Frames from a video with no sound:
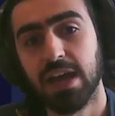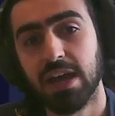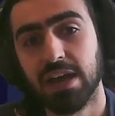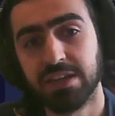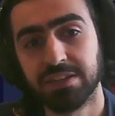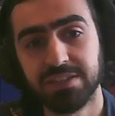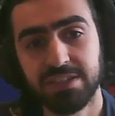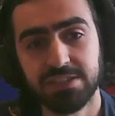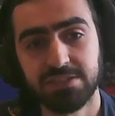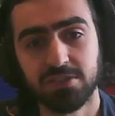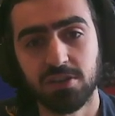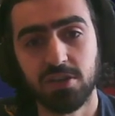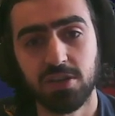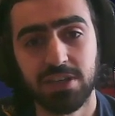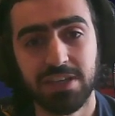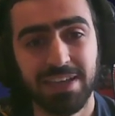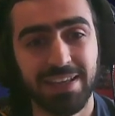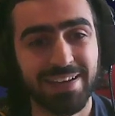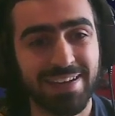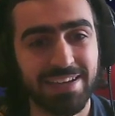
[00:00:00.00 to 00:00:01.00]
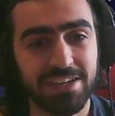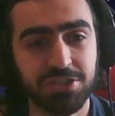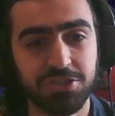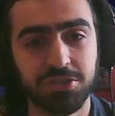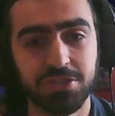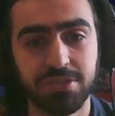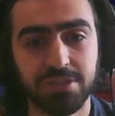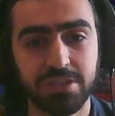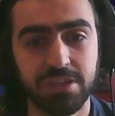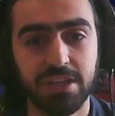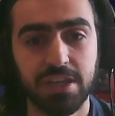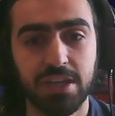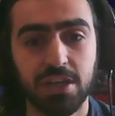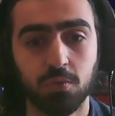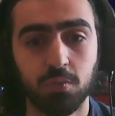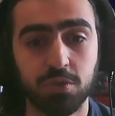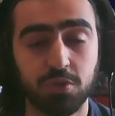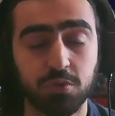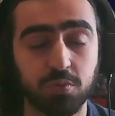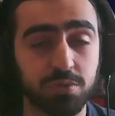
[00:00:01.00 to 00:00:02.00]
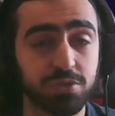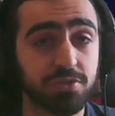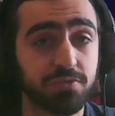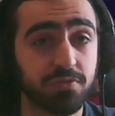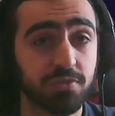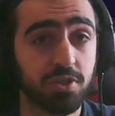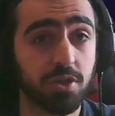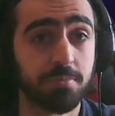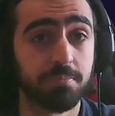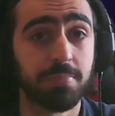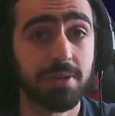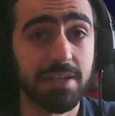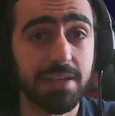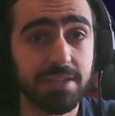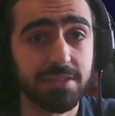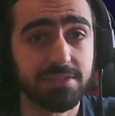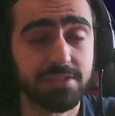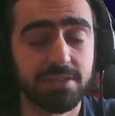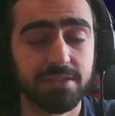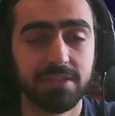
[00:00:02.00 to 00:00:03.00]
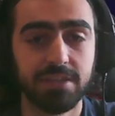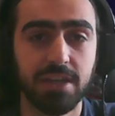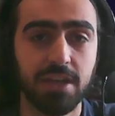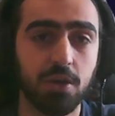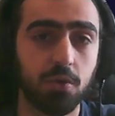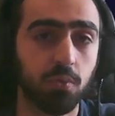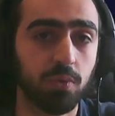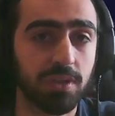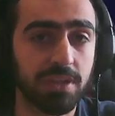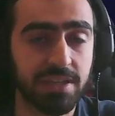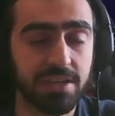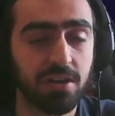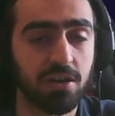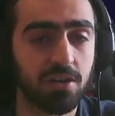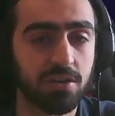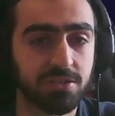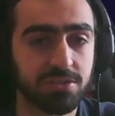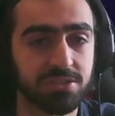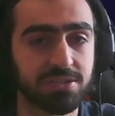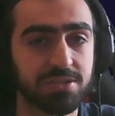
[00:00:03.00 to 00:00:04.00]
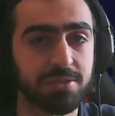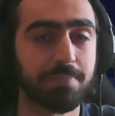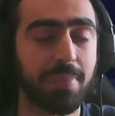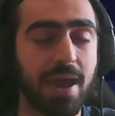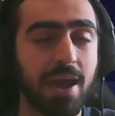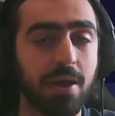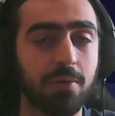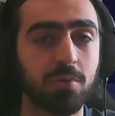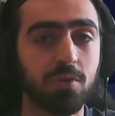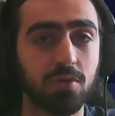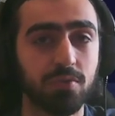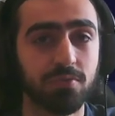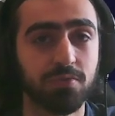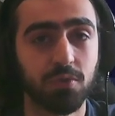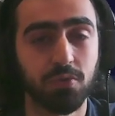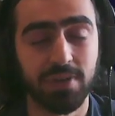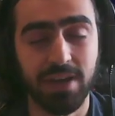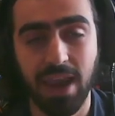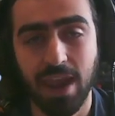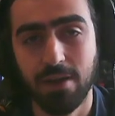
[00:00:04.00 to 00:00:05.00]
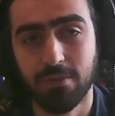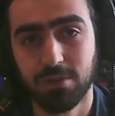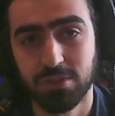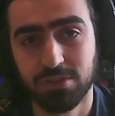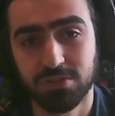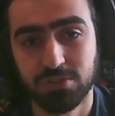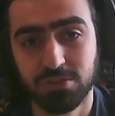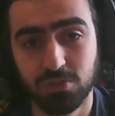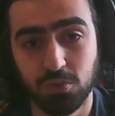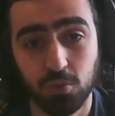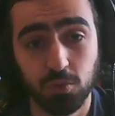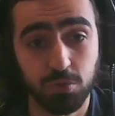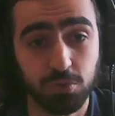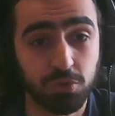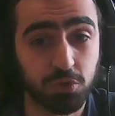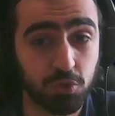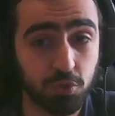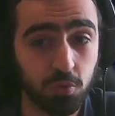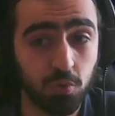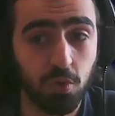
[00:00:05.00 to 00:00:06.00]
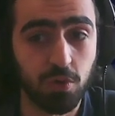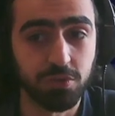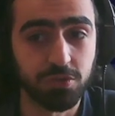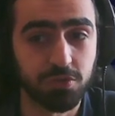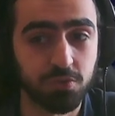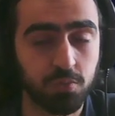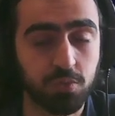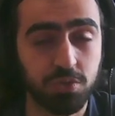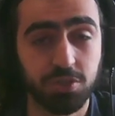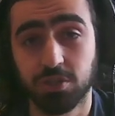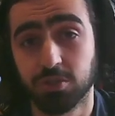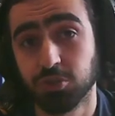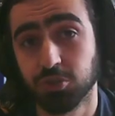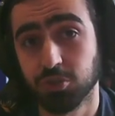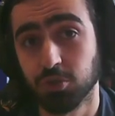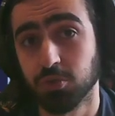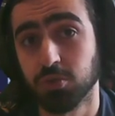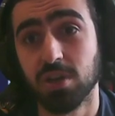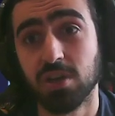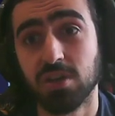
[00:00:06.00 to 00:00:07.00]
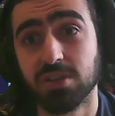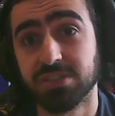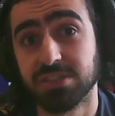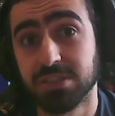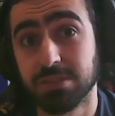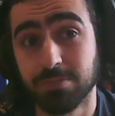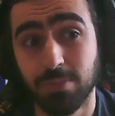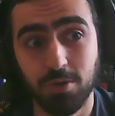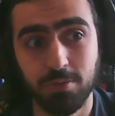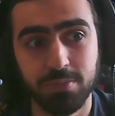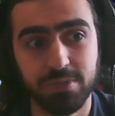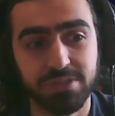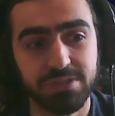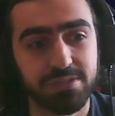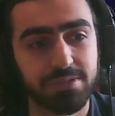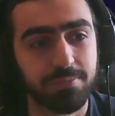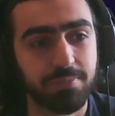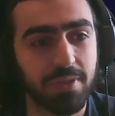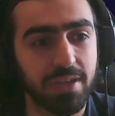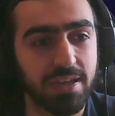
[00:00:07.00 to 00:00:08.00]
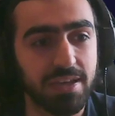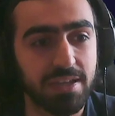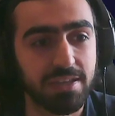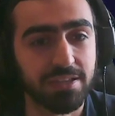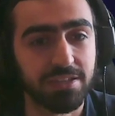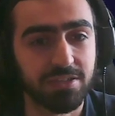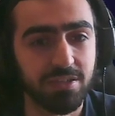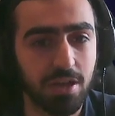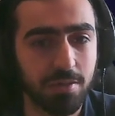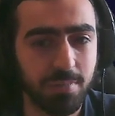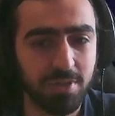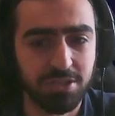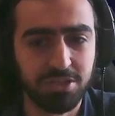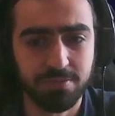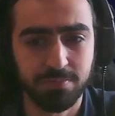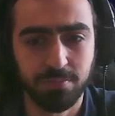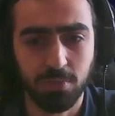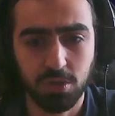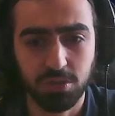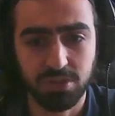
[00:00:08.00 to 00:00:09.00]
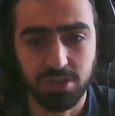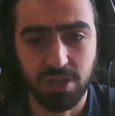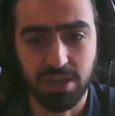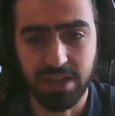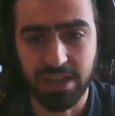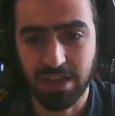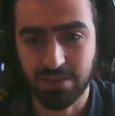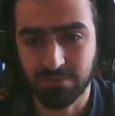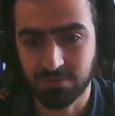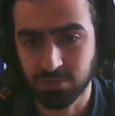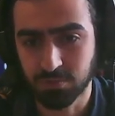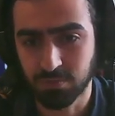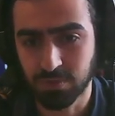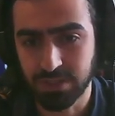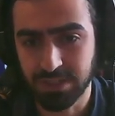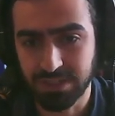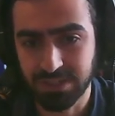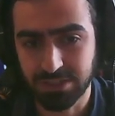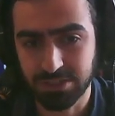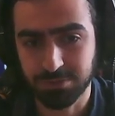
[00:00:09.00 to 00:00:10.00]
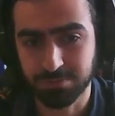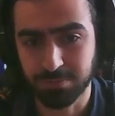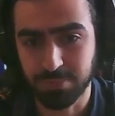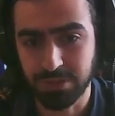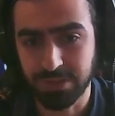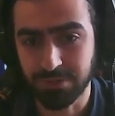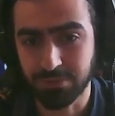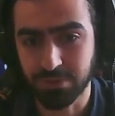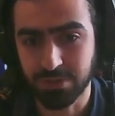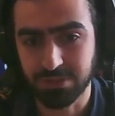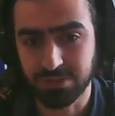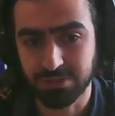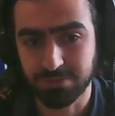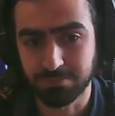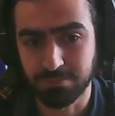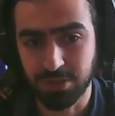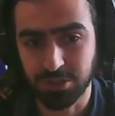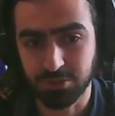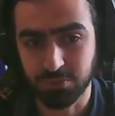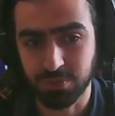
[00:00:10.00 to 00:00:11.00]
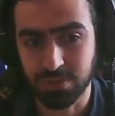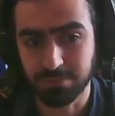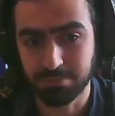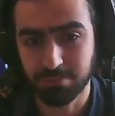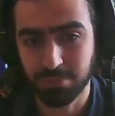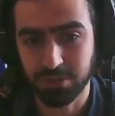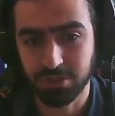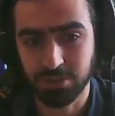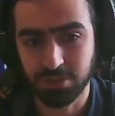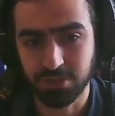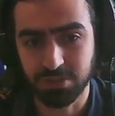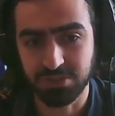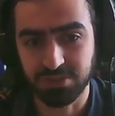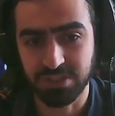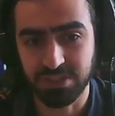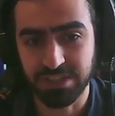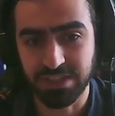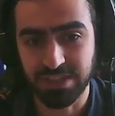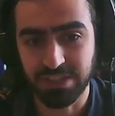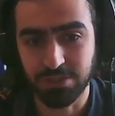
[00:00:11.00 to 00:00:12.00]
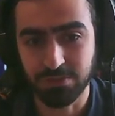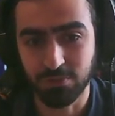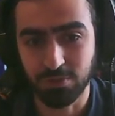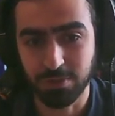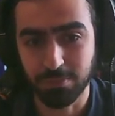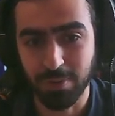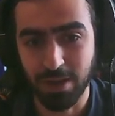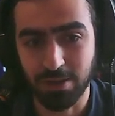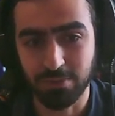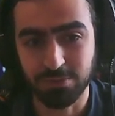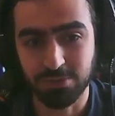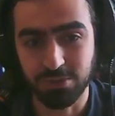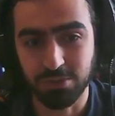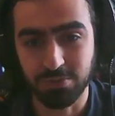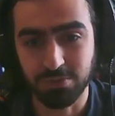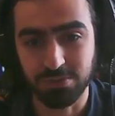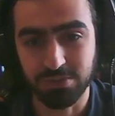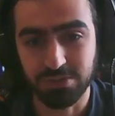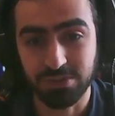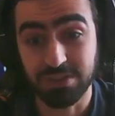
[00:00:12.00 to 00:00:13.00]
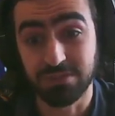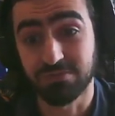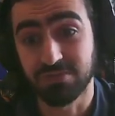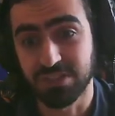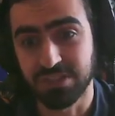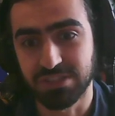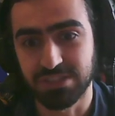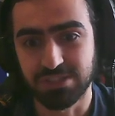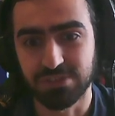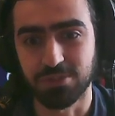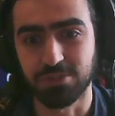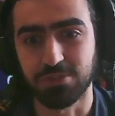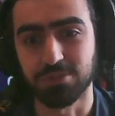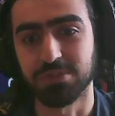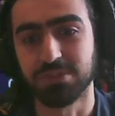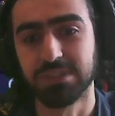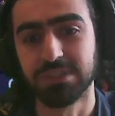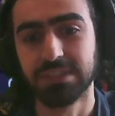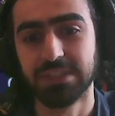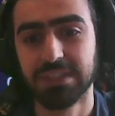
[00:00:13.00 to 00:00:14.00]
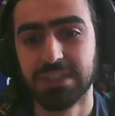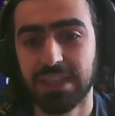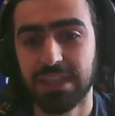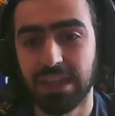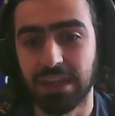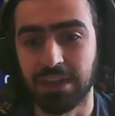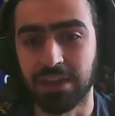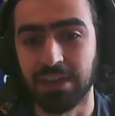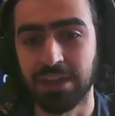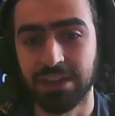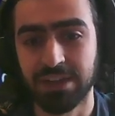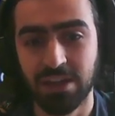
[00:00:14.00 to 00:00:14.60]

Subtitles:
these are a collection which, once you've completed, will enhance the power of your characters or squads, which I'll show you guys in a moment. The dimension box, I haven't really experienced much with it, but you can see here you've got the power stones, the infinity stones, and